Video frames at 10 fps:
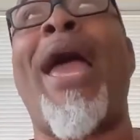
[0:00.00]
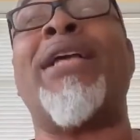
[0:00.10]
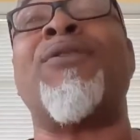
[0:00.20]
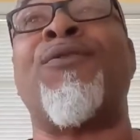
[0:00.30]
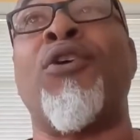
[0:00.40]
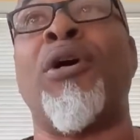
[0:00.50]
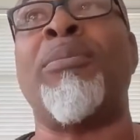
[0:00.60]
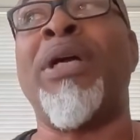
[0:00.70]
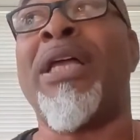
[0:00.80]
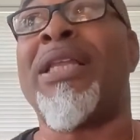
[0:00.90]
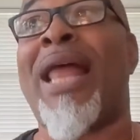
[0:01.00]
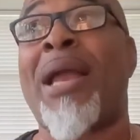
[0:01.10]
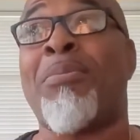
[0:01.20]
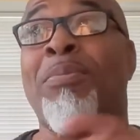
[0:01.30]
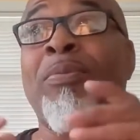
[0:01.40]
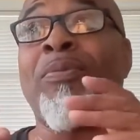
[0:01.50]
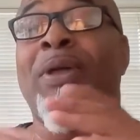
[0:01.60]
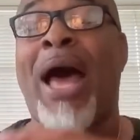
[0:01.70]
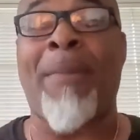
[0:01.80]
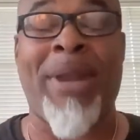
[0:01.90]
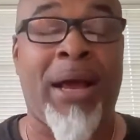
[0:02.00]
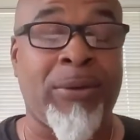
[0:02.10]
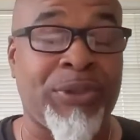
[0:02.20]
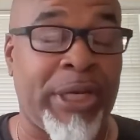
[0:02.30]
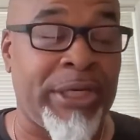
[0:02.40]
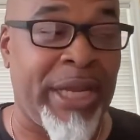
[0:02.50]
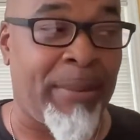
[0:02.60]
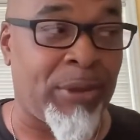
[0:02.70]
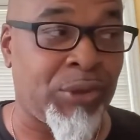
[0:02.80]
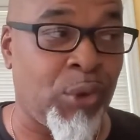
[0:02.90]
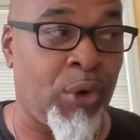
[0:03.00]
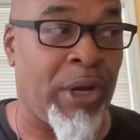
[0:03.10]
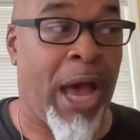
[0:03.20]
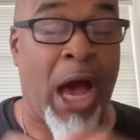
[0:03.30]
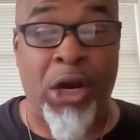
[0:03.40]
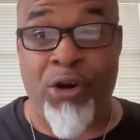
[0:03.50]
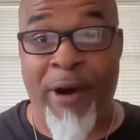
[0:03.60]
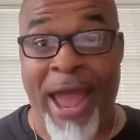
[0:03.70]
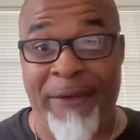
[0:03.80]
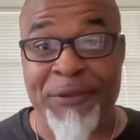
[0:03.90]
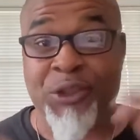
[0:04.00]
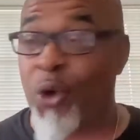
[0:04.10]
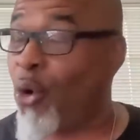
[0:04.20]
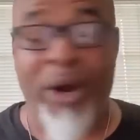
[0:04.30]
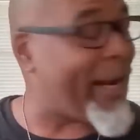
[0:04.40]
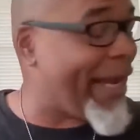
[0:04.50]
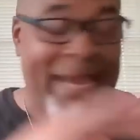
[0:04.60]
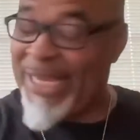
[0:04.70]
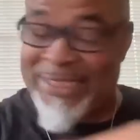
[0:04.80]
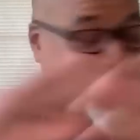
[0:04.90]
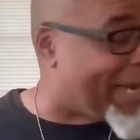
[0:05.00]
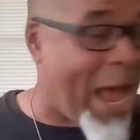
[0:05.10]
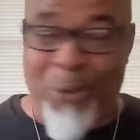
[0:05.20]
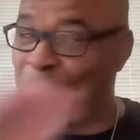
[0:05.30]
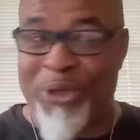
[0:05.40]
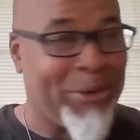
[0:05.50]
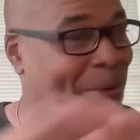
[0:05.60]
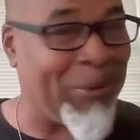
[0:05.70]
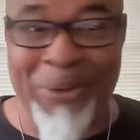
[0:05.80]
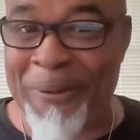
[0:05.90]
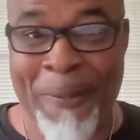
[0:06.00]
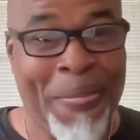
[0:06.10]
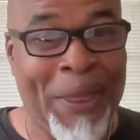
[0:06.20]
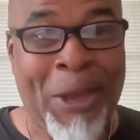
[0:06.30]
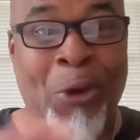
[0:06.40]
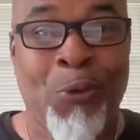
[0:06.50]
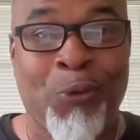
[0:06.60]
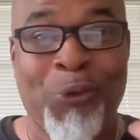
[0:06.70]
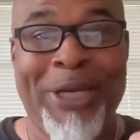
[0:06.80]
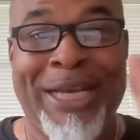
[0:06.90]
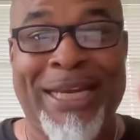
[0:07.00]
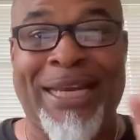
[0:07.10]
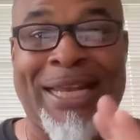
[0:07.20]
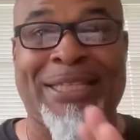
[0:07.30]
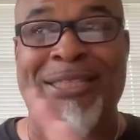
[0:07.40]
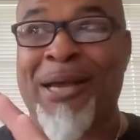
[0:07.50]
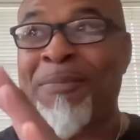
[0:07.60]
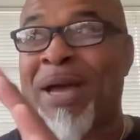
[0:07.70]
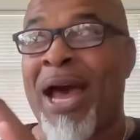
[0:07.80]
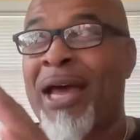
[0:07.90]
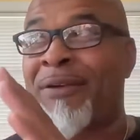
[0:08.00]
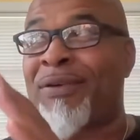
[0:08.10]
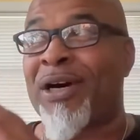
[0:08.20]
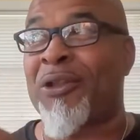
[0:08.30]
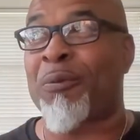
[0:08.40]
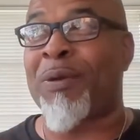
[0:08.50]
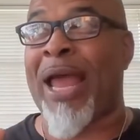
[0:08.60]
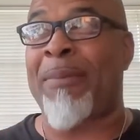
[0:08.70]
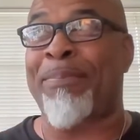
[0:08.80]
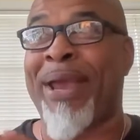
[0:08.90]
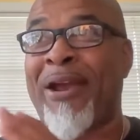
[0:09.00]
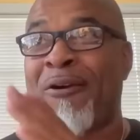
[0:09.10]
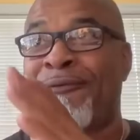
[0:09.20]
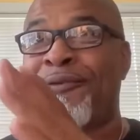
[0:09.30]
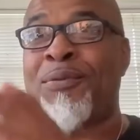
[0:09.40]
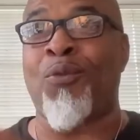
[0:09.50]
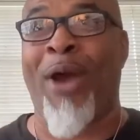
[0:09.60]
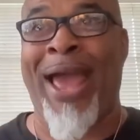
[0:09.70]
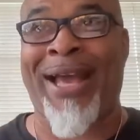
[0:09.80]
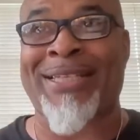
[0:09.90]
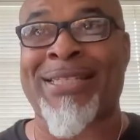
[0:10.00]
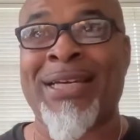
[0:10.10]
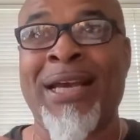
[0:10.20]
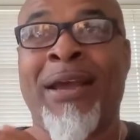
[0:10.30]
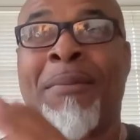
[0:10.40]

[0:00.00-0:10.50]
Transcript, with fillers: wax from like I'm not gonna say the name of the store, a craft store it's not real. Read it. It's some kind of other like paraffin wax